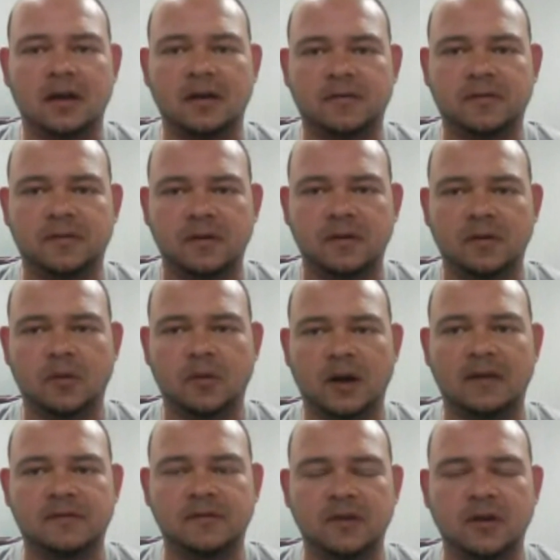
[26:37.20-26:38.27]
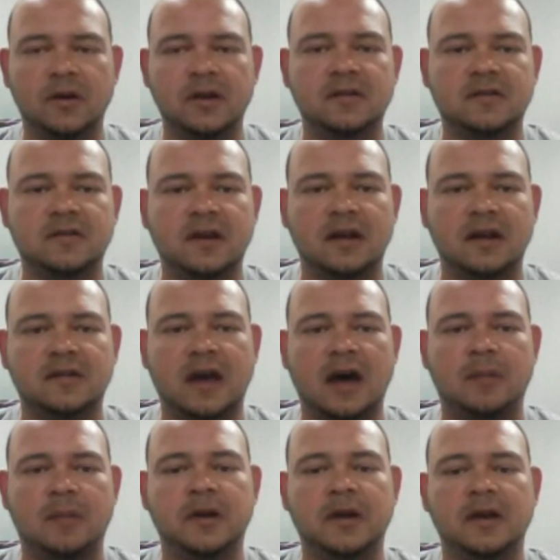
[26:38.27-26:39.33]
If what I've noticed that is
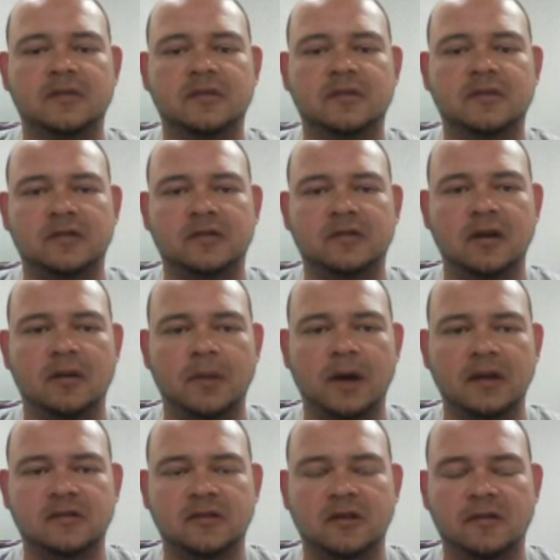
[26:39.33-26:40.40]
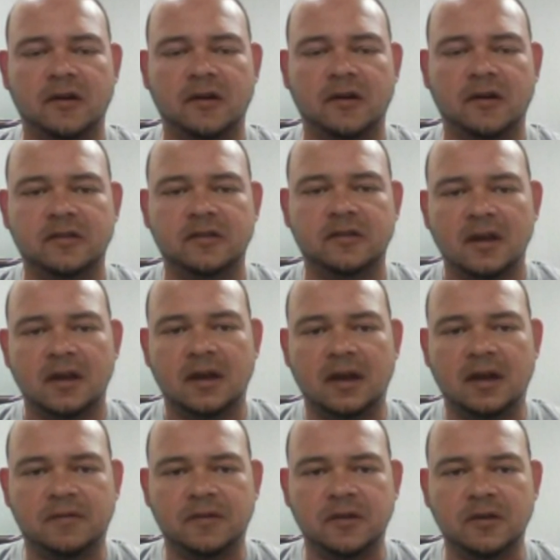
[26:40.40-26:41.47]
happening, especially on my servos,
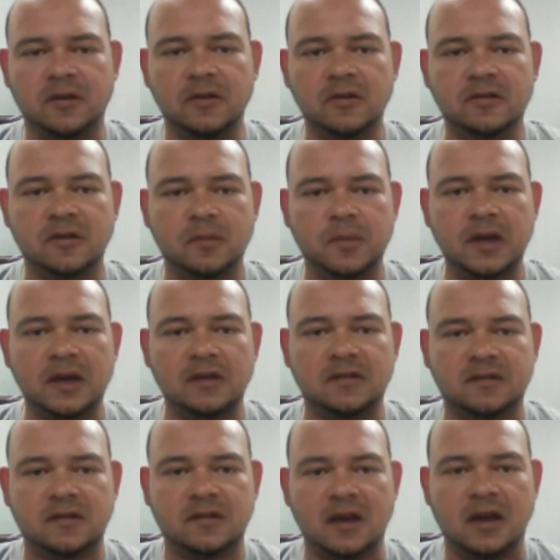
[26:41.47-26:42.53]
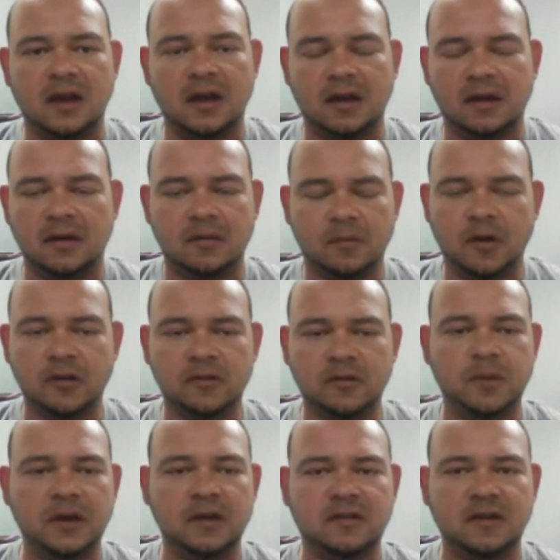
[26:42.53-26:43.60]
if you use a BEC,
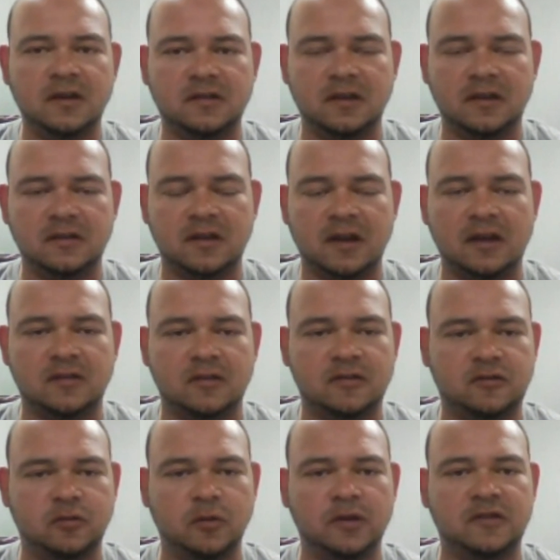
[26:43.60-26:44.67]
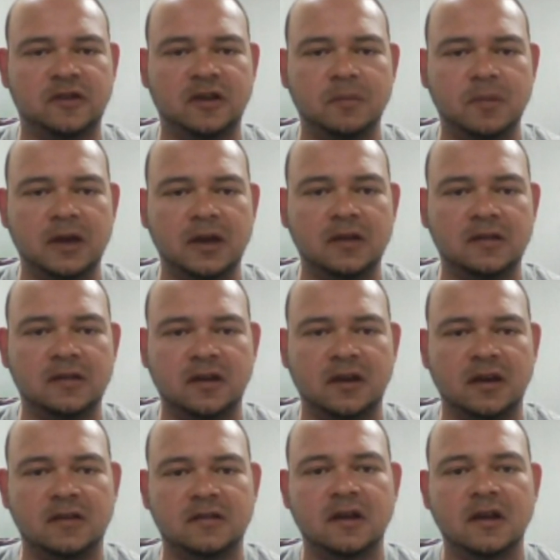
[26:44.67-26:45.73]
most BECs these days are switching
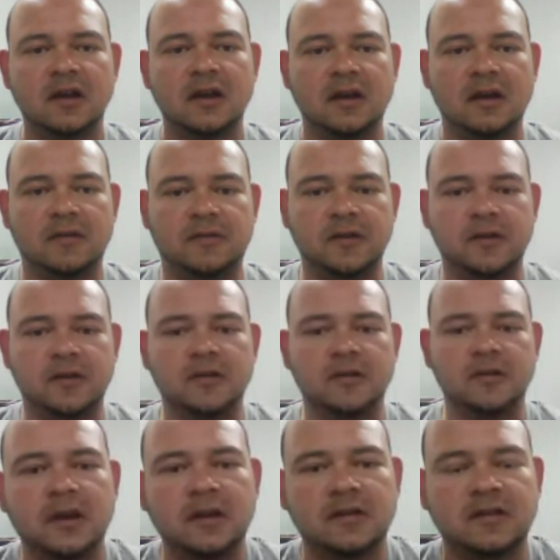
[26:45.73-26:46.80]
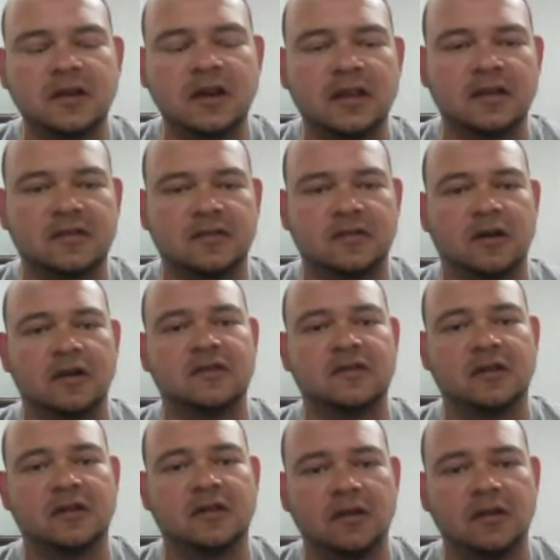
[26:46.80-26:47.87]
BECs. If you use a BEC that
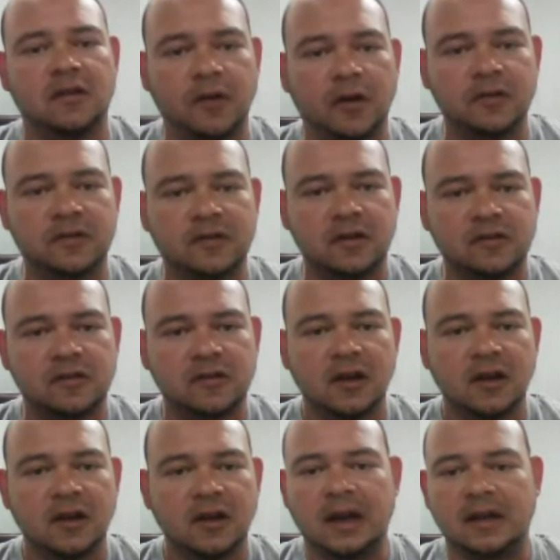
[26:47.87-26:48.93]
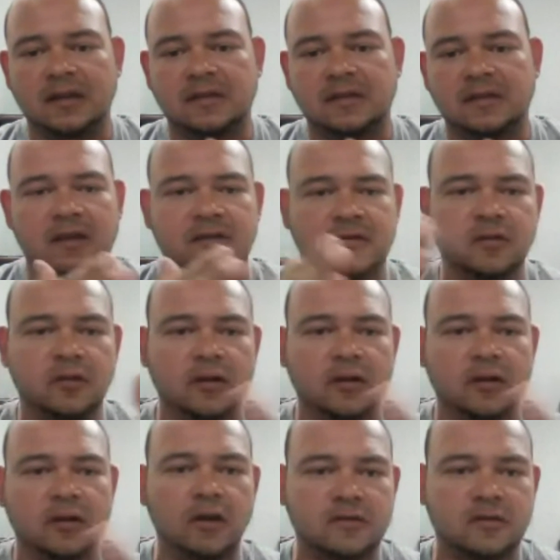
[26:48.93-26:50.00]
starts at a low voltage and it takes too
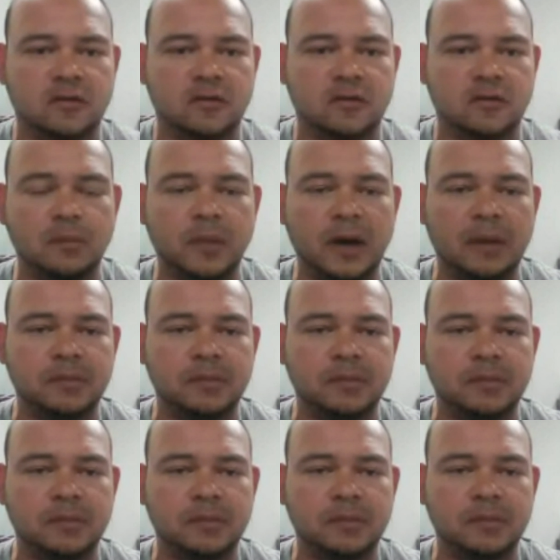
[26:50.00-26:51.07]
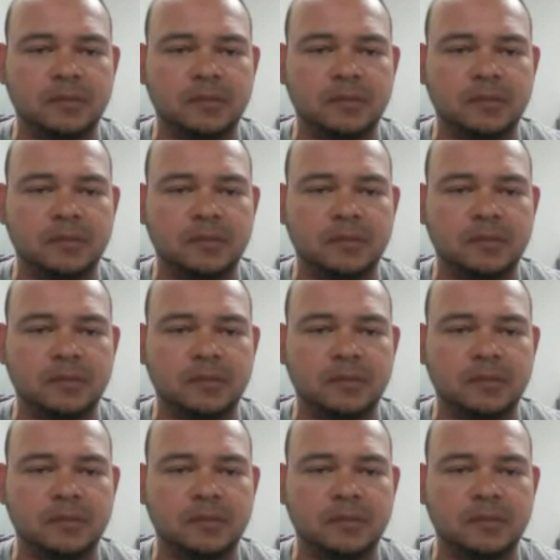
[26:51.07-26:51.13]
long to ramp up,